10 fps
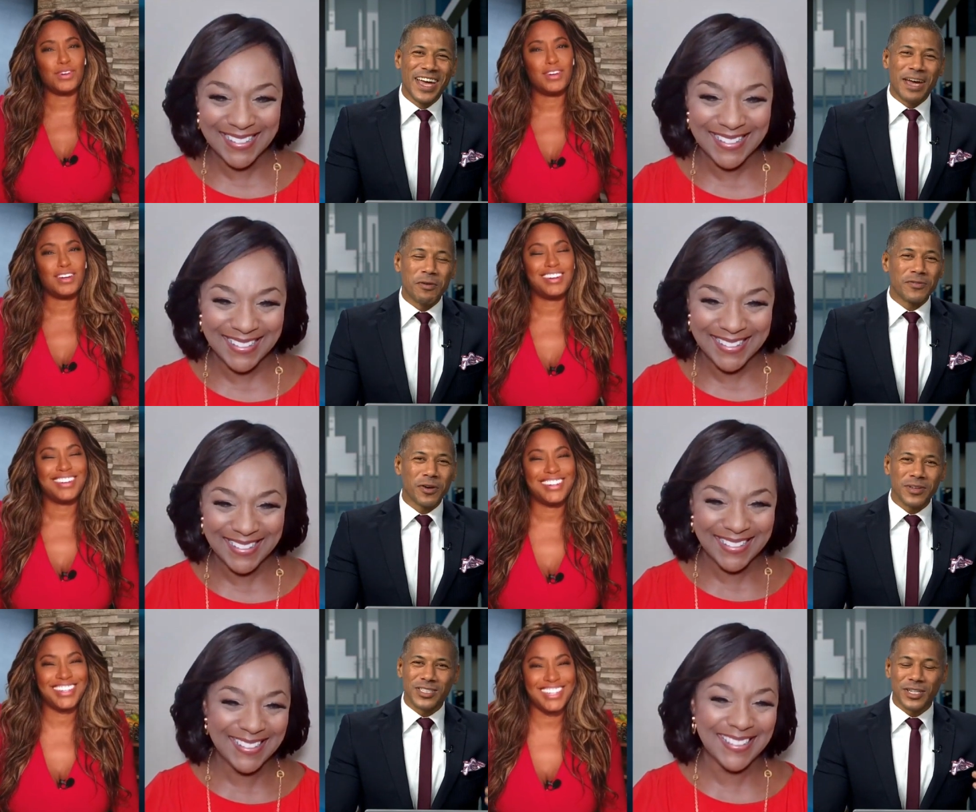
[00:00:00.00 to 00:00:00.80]
Speaker 1: and we've
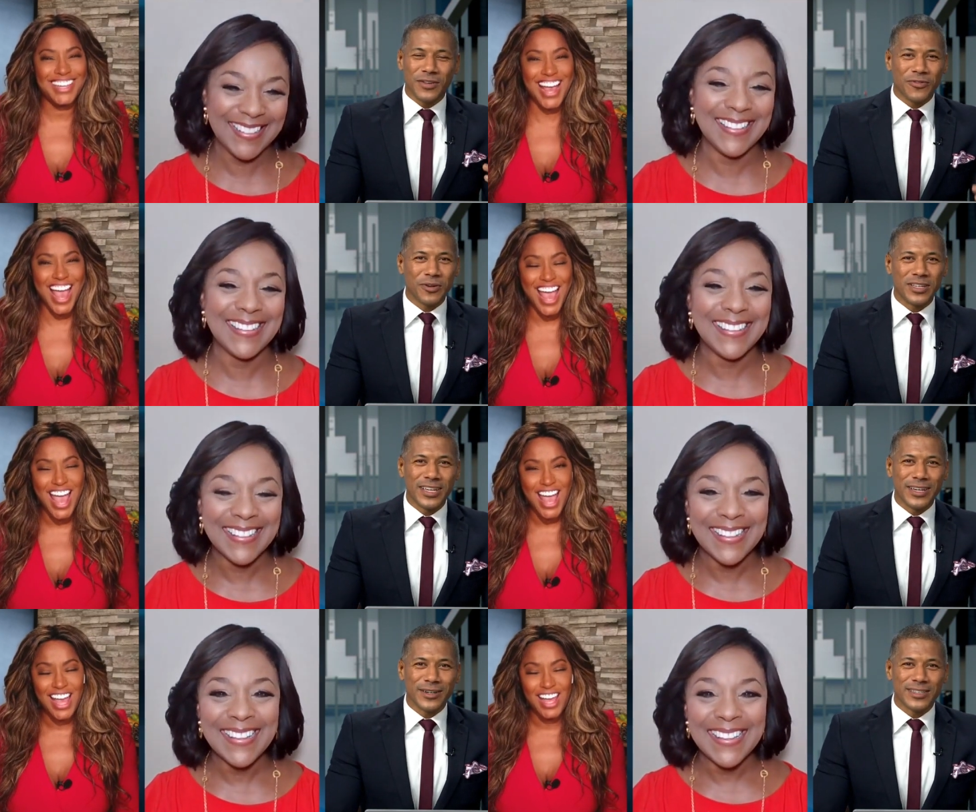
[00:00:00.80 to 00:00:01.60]
known each other for
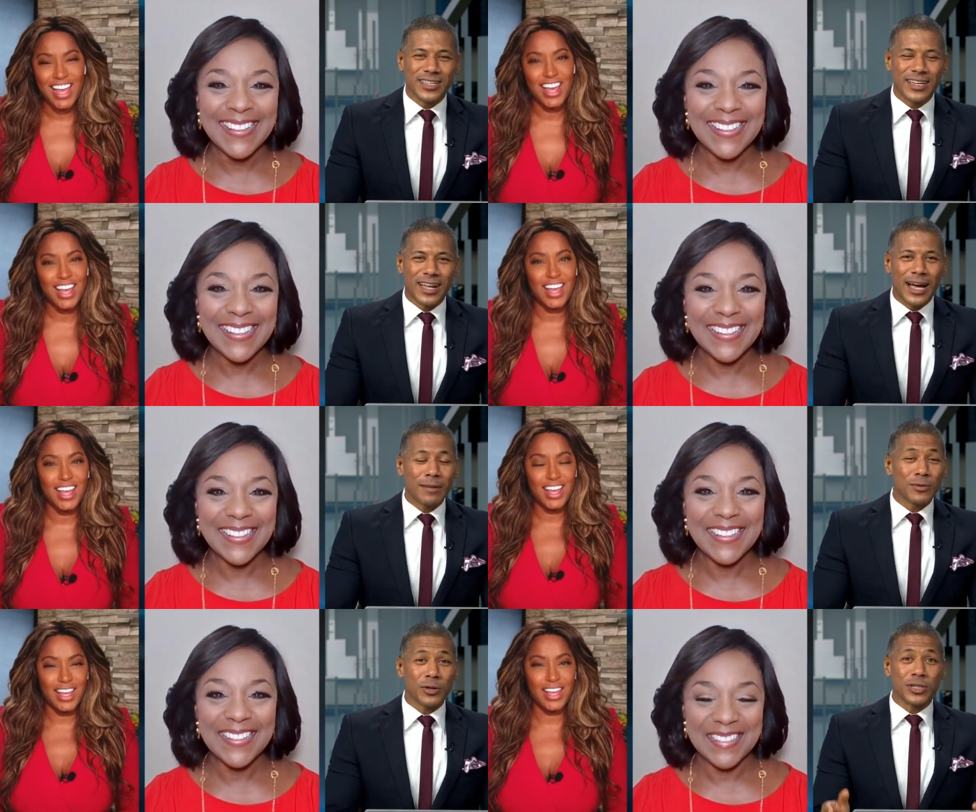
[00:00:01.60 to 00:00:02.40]
years, and
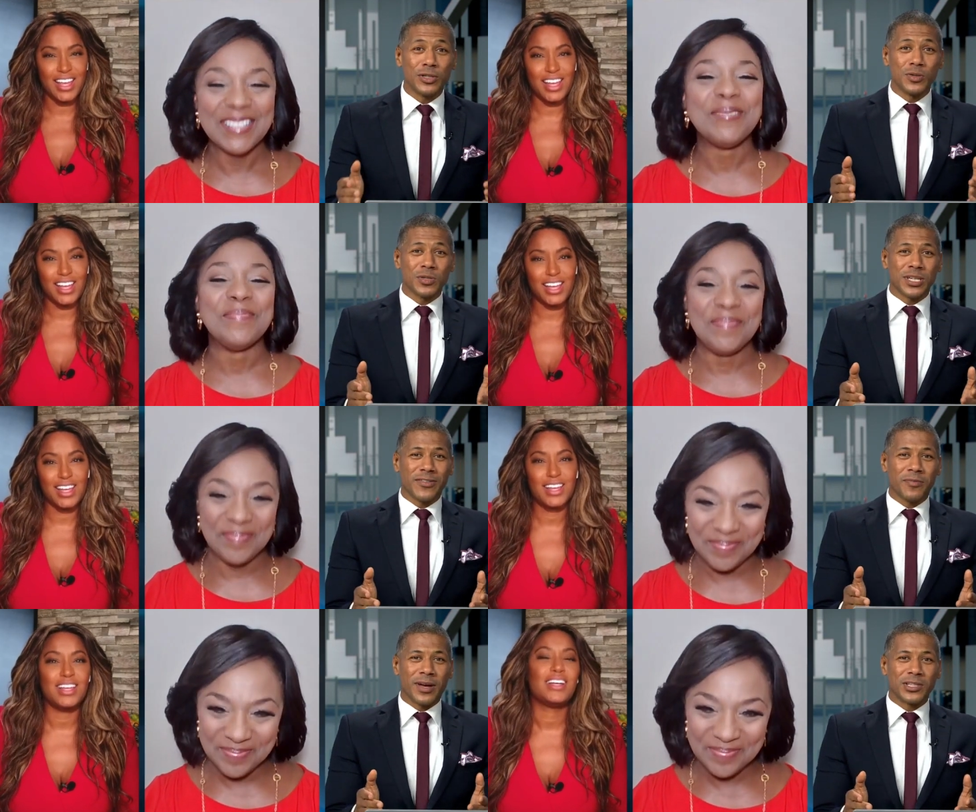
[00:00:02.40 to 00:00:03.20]
I'm learning new stuff
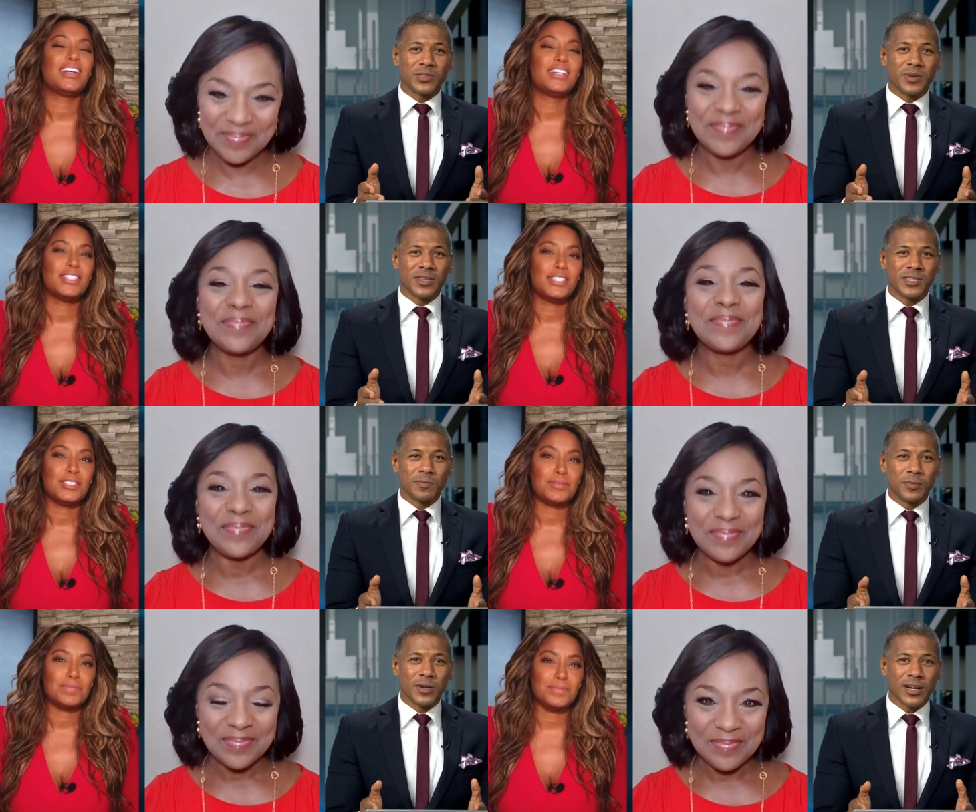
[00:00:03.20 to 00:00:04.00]
about you in this
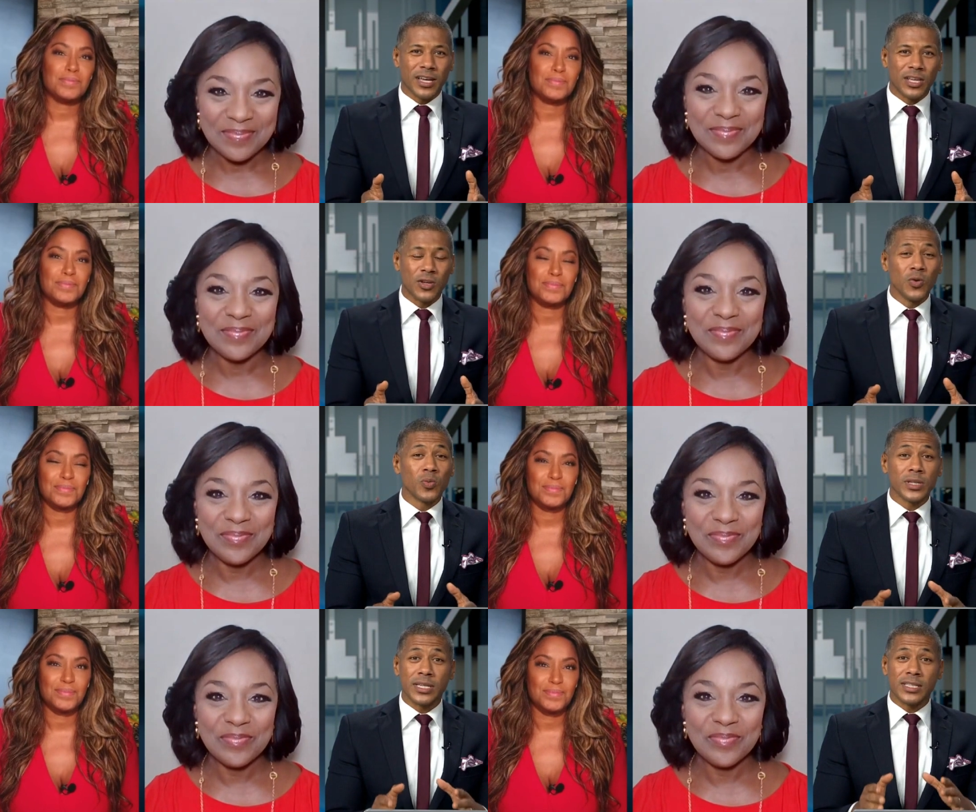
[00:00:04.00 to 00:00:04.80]
book, and you
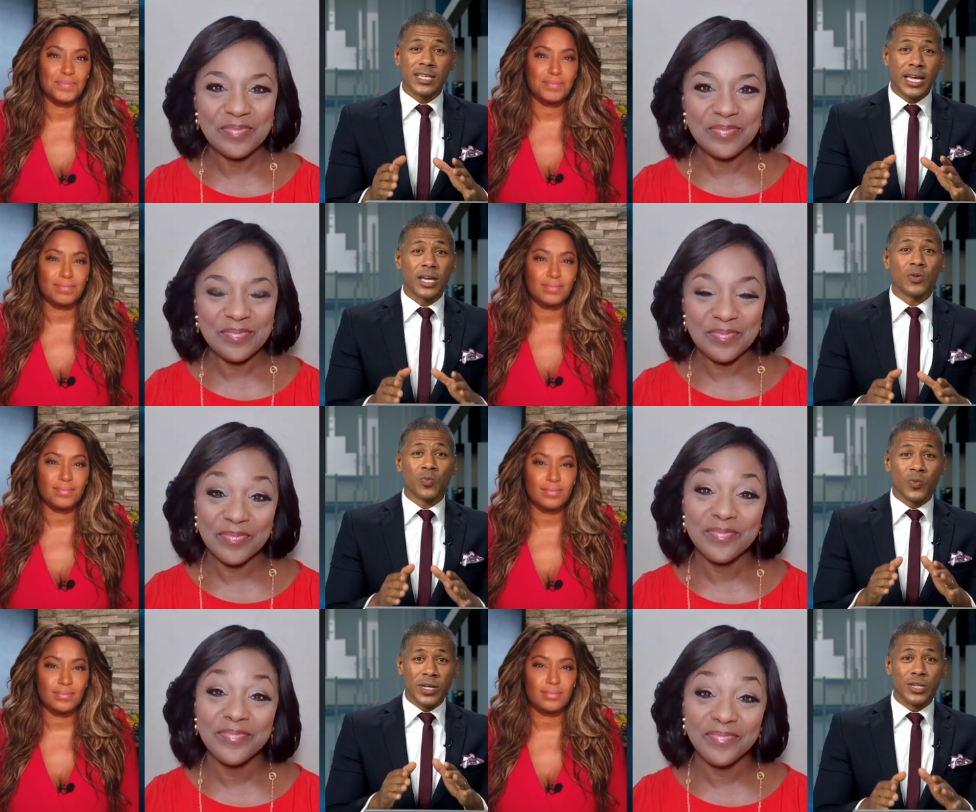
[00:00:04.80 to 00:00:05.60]
really take
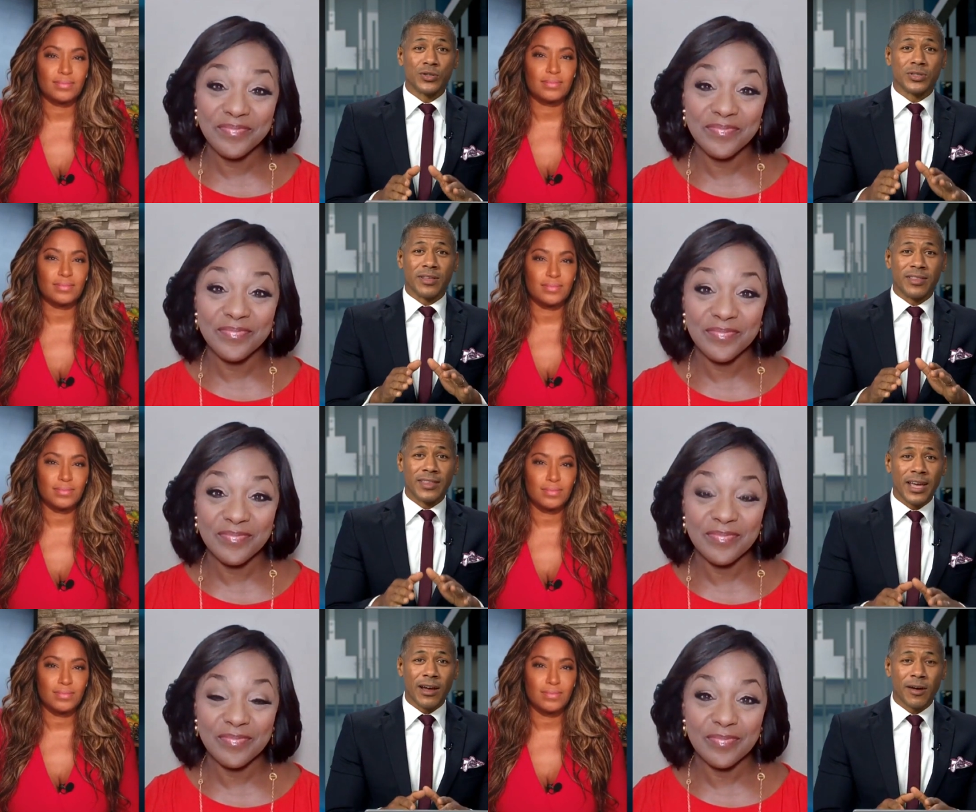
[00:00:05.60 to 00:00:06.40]
readers
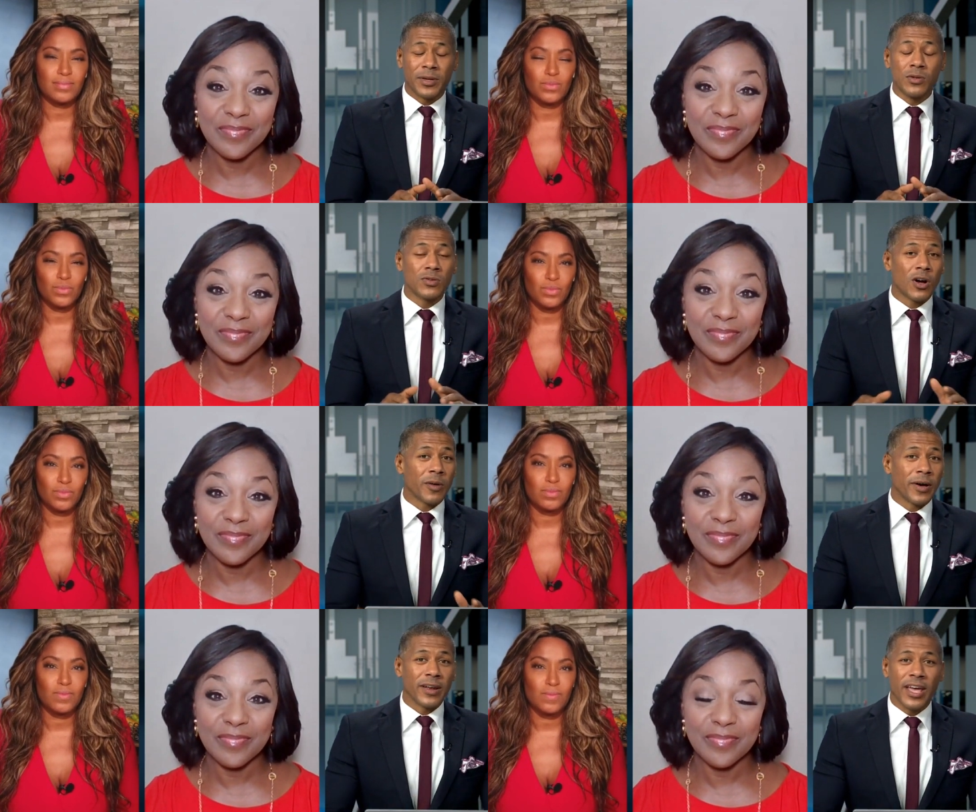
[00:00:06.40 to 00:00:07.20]
there. I mean, you talk
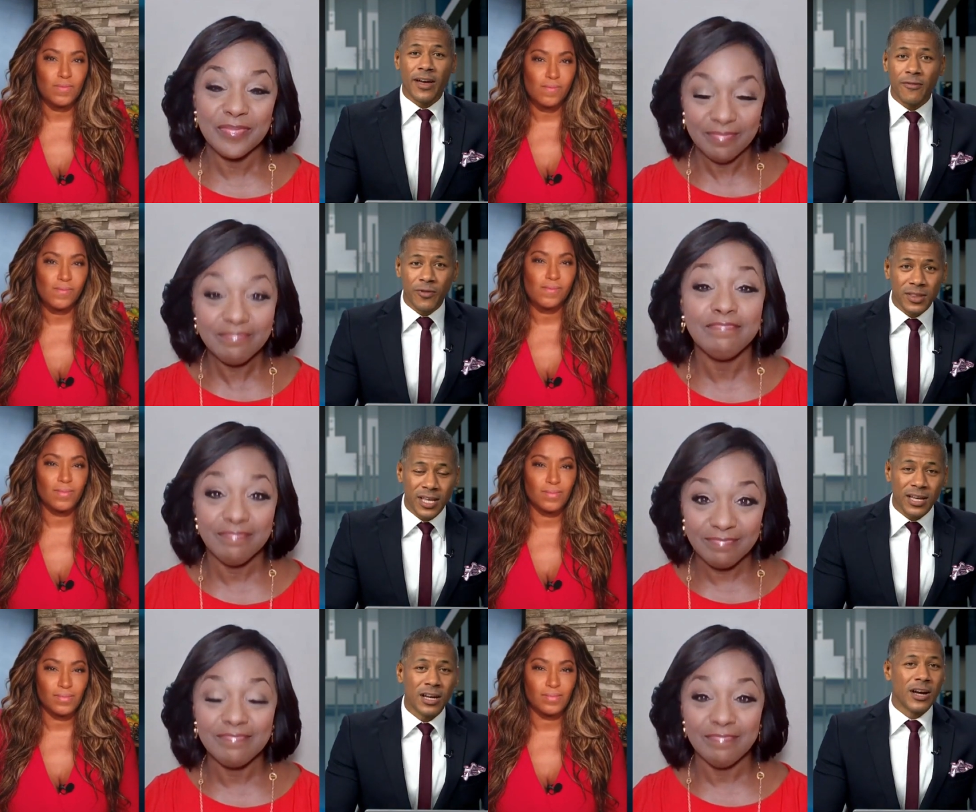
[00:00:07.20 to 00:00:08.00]
about
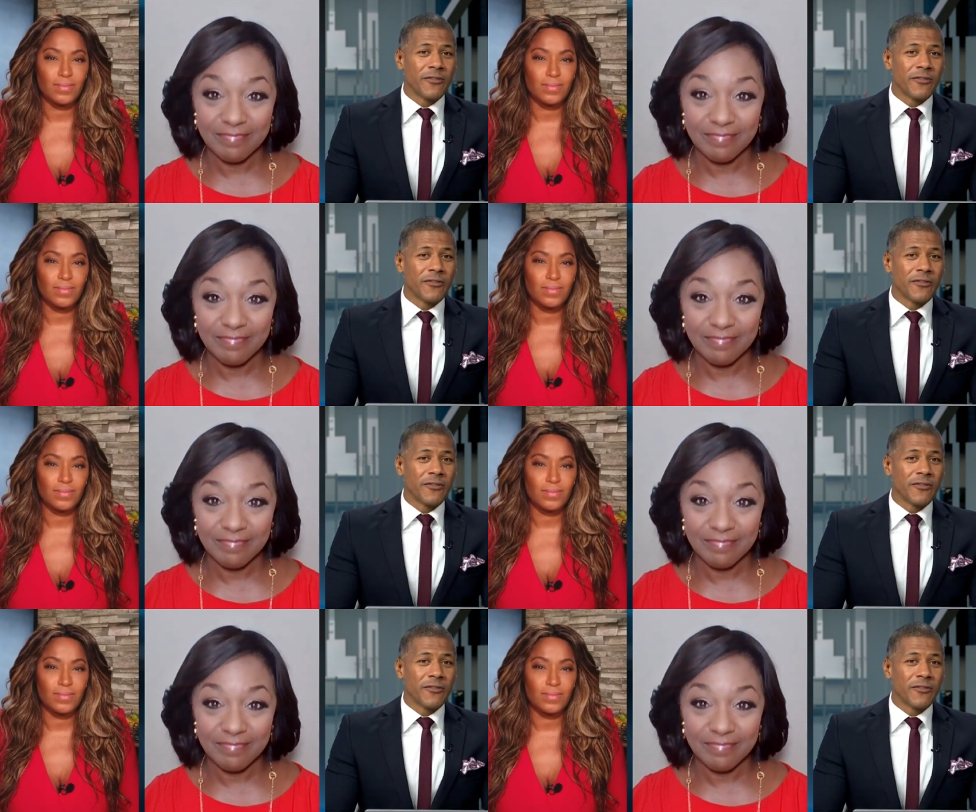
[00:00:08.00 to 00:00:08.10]
everything mm -hmm.